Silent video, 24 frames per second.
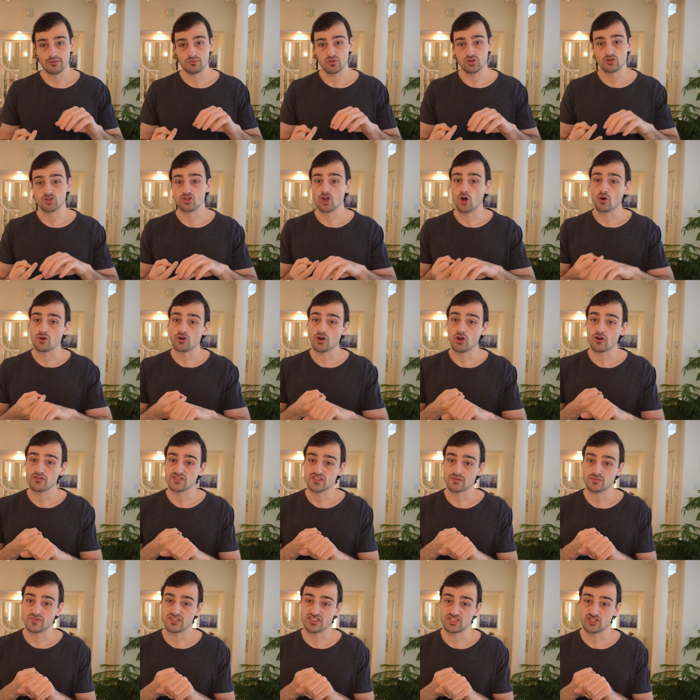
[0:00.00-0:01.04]
You don't know if
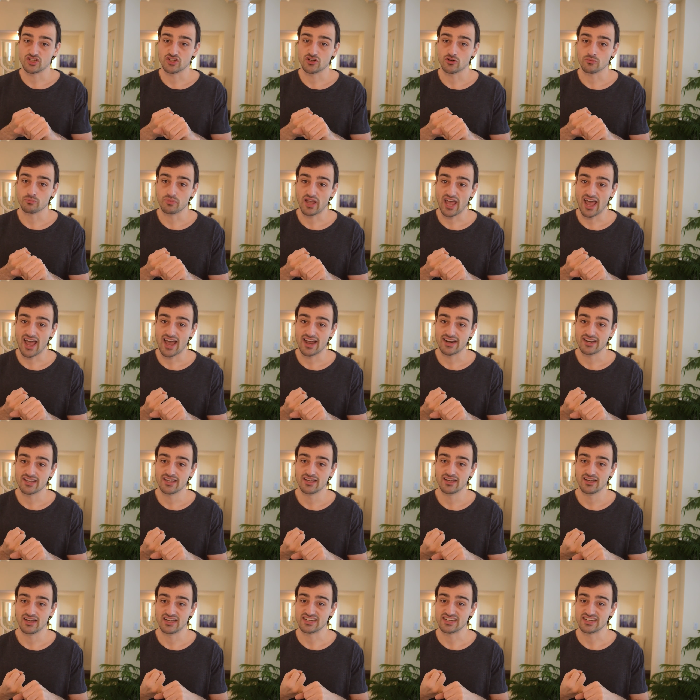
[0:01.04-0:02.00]
something's good or bad